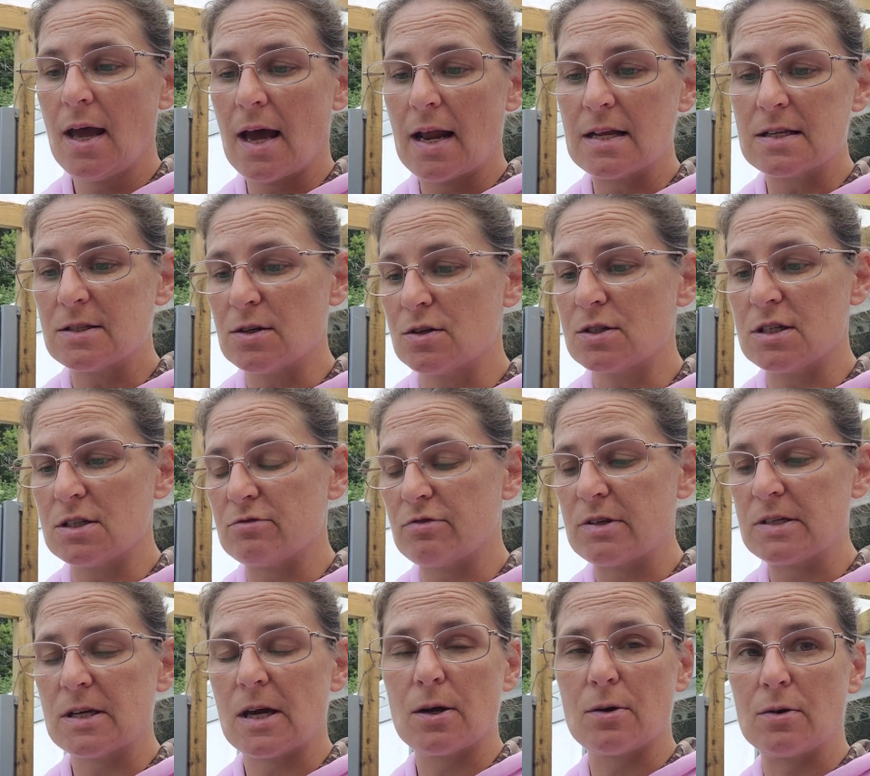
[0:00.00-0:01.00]
and as long as it's
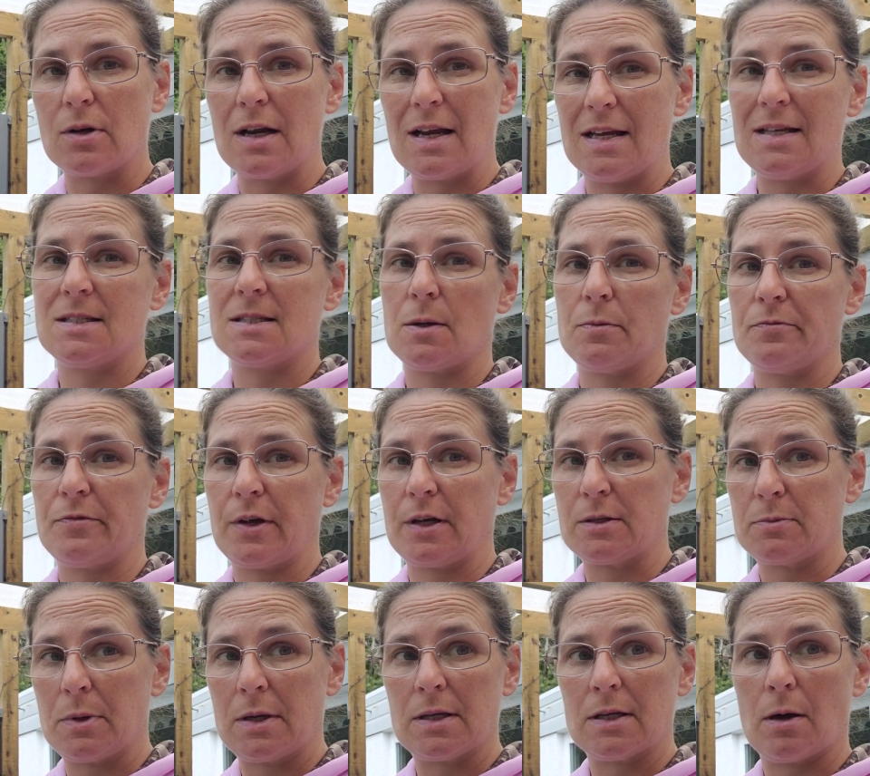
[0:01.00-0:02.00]
recycled, at least
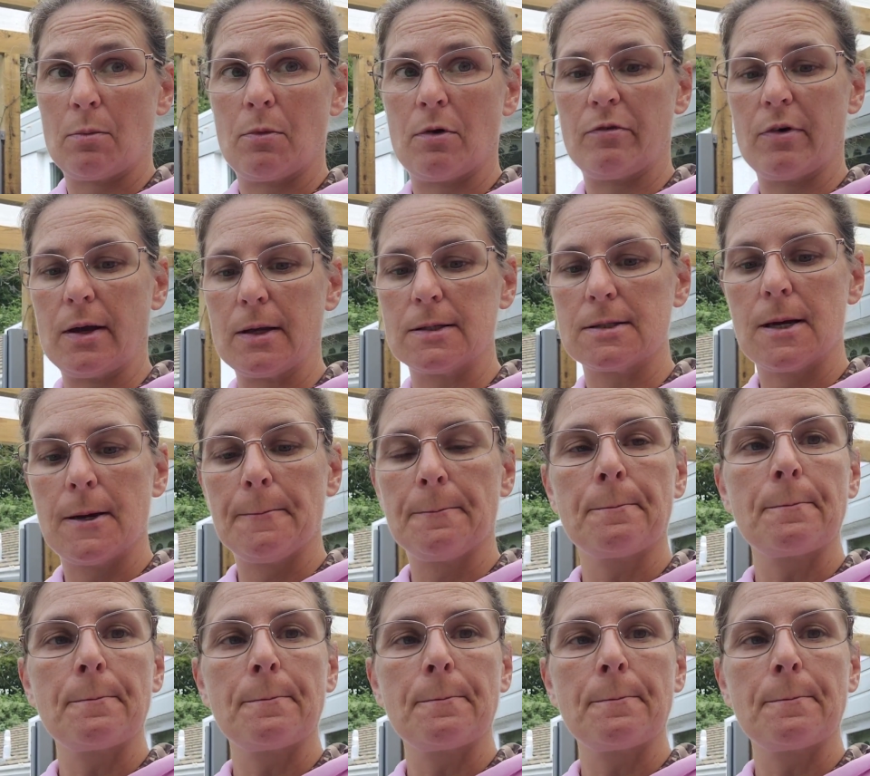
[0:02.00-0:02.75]
something's been done with it.